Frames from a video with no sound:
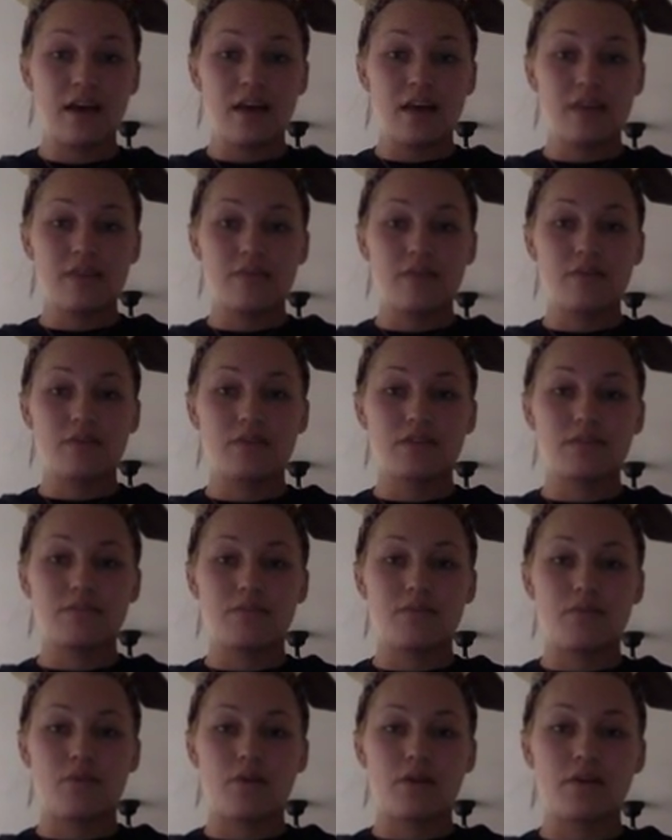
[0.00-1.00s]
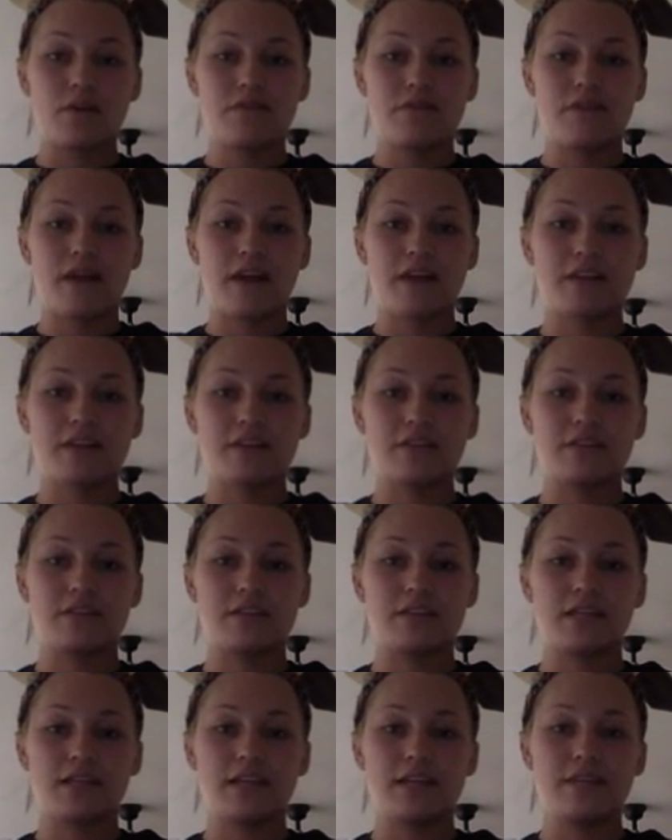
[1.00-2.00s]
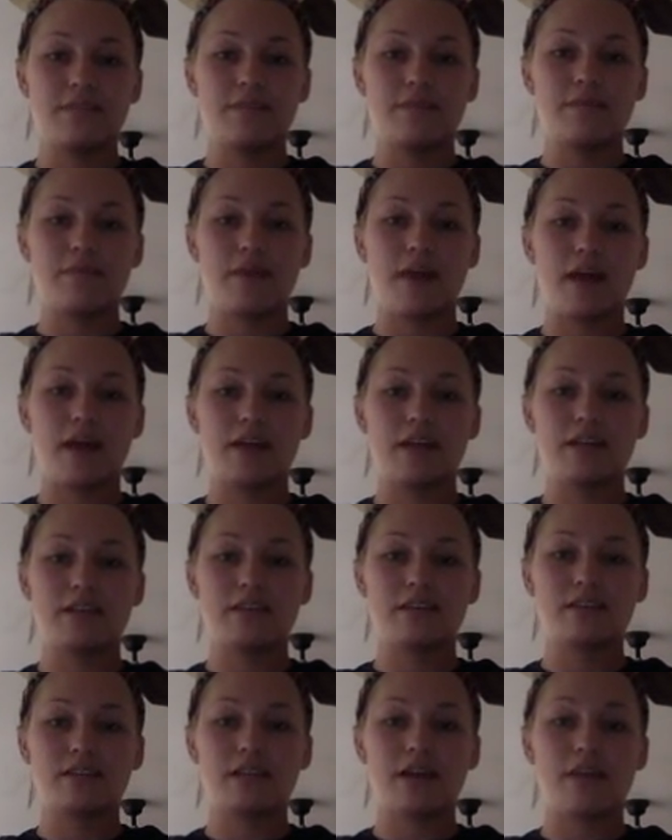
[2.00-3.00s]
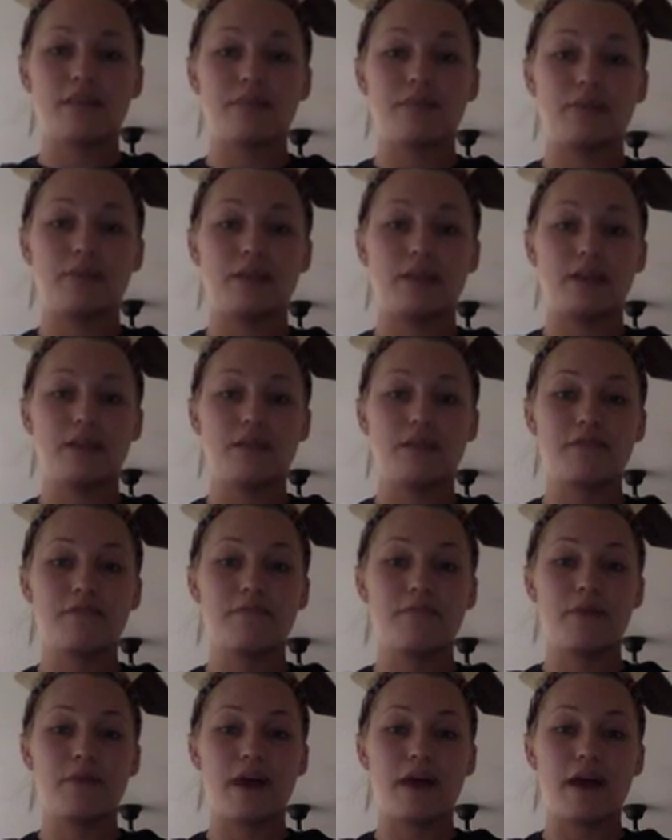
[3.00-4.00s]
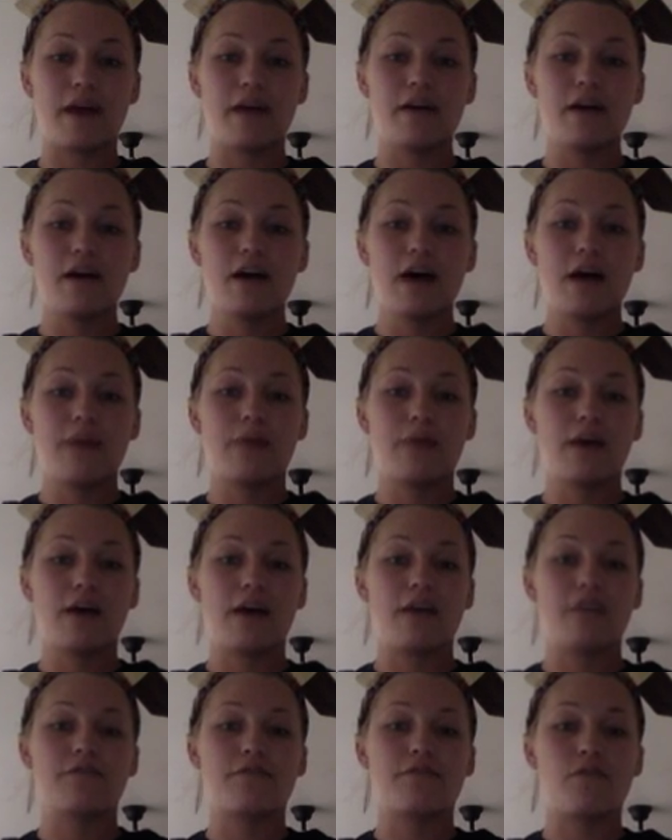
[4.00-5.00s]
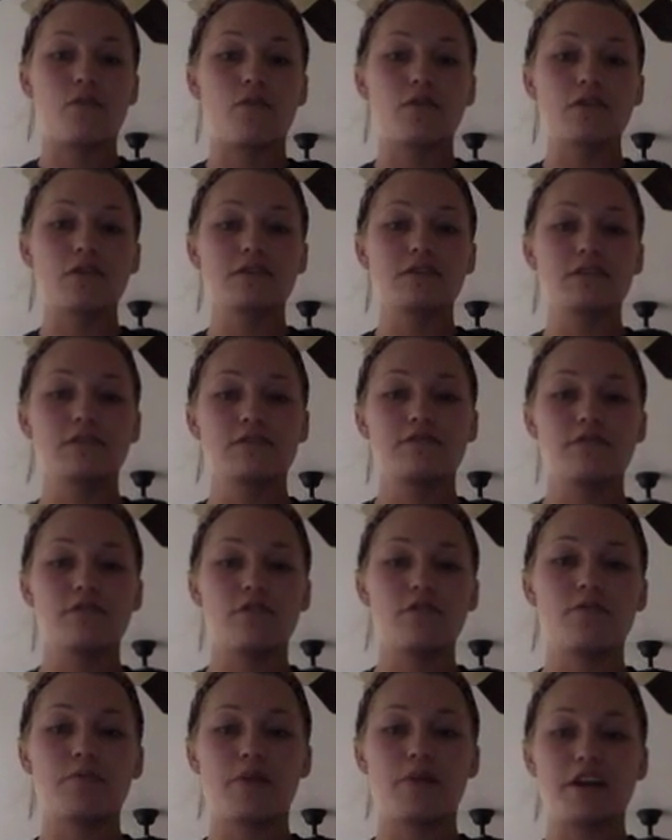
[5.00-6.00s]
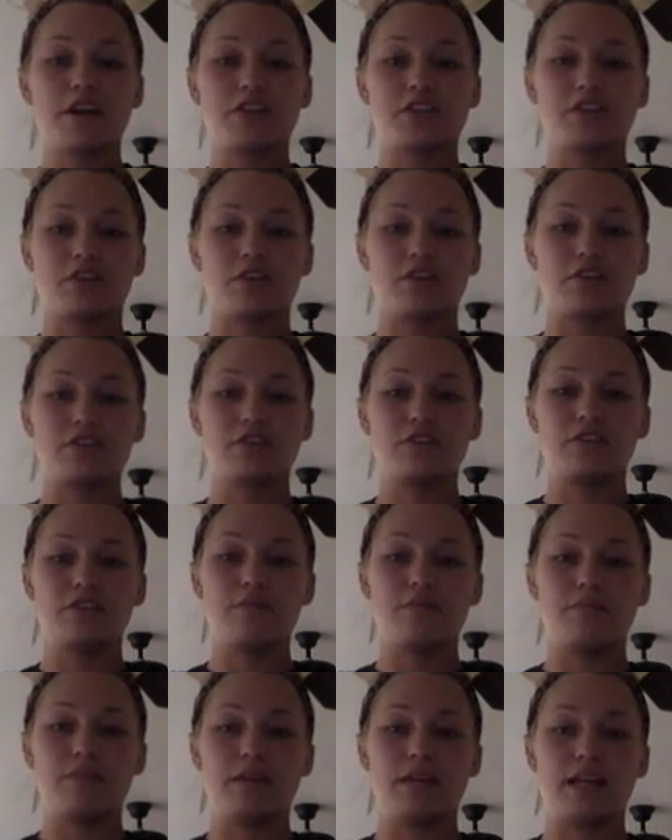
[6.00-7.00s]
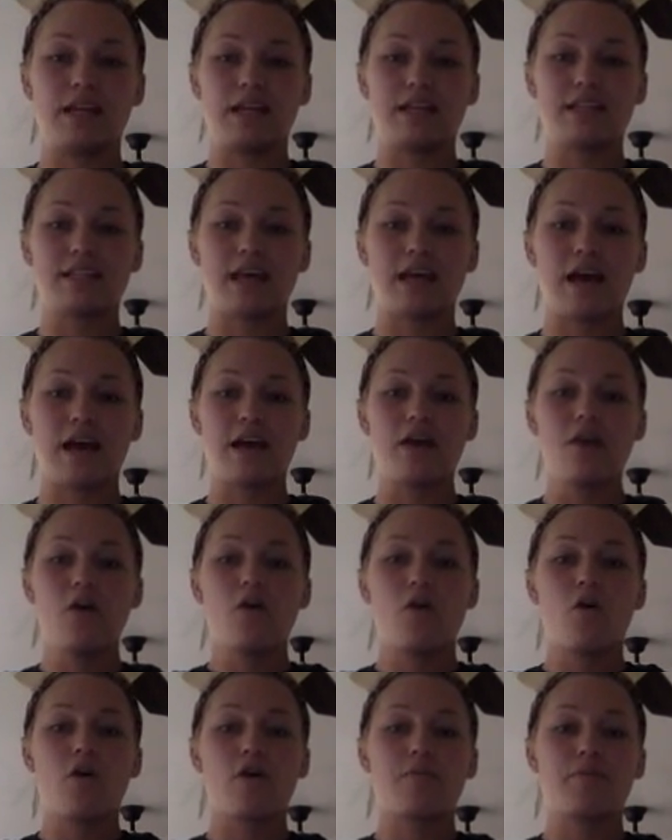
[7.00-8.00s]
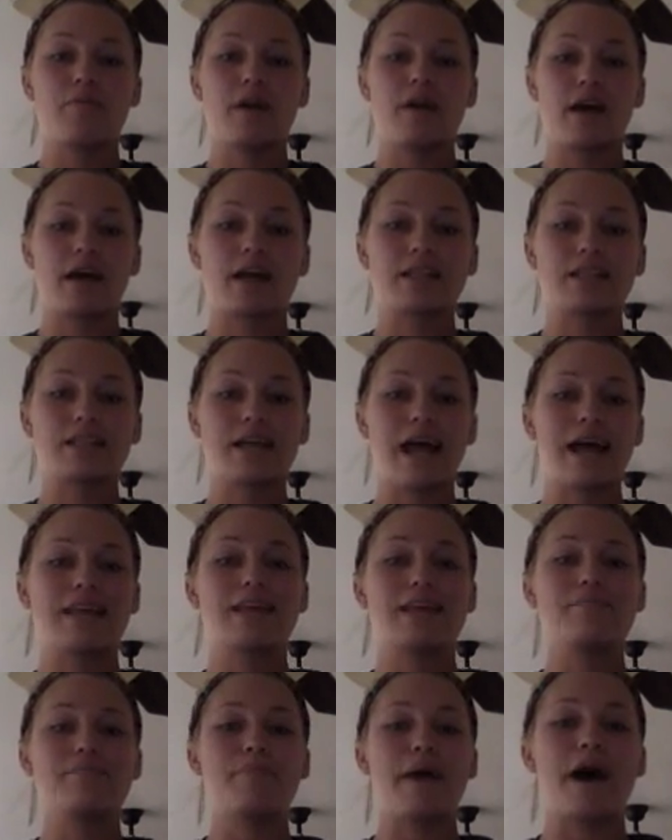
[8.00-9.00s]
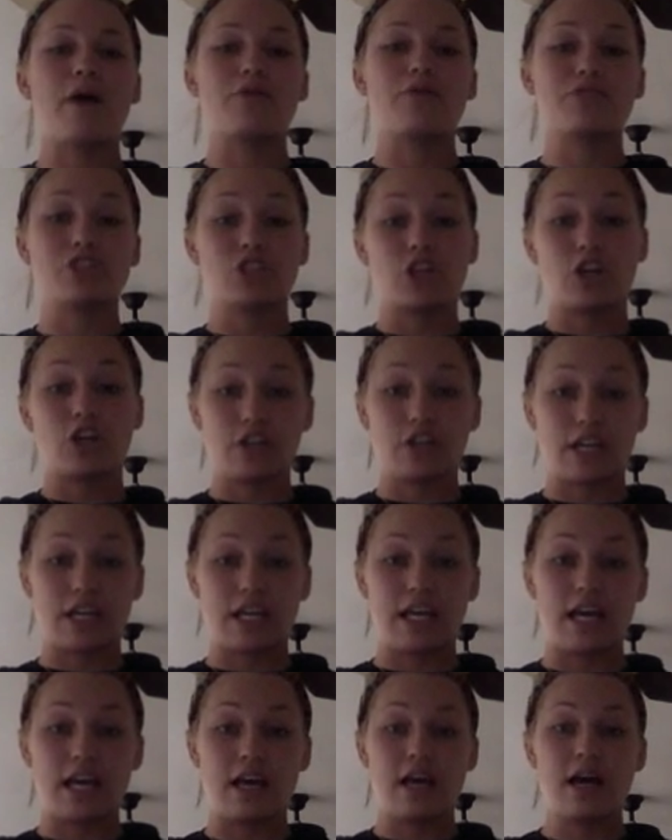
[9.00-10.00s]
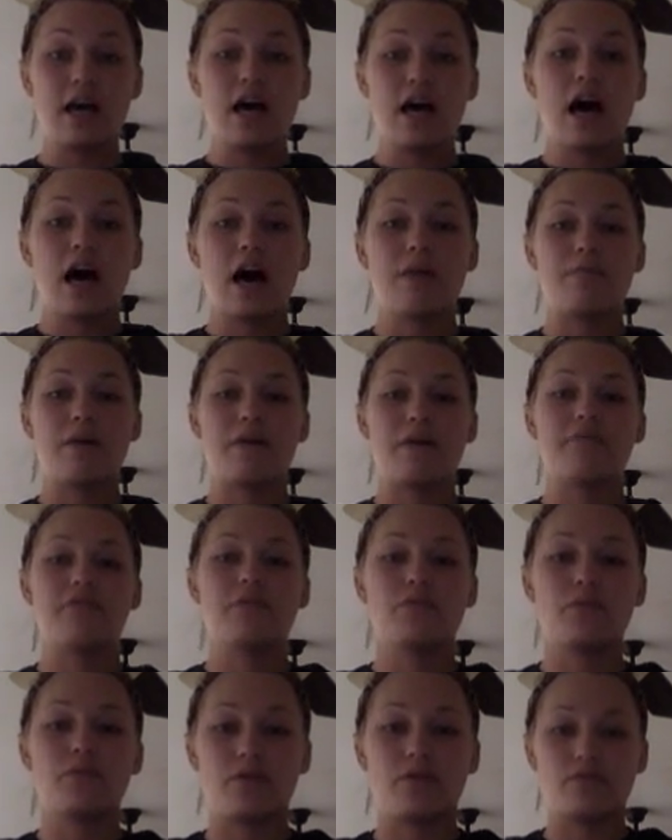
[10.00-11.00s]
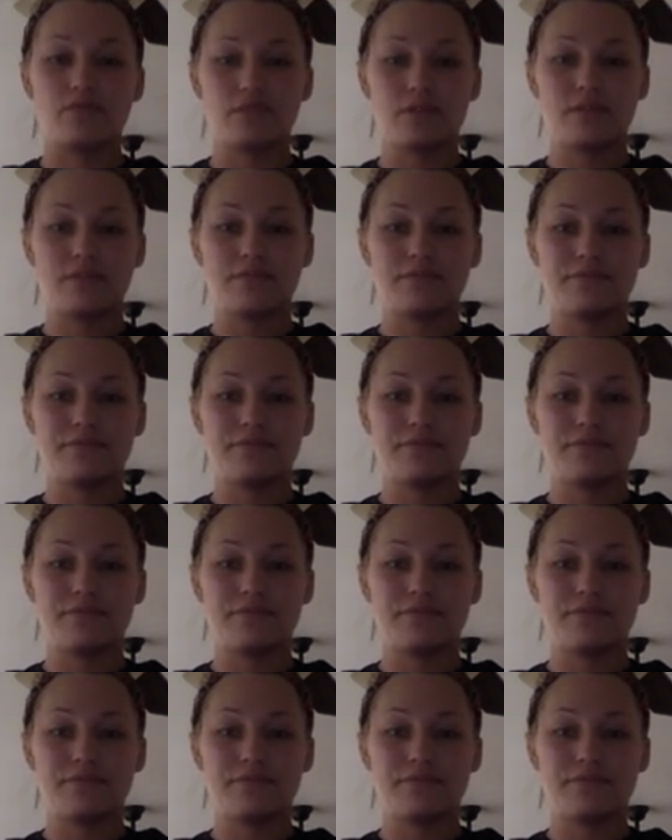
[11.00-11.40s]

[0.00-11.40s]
The most important factor to keep in mind is to stop bleeding by applying forceful pressure to the bleeding site or applying a tightly bound tourniquet above the wound.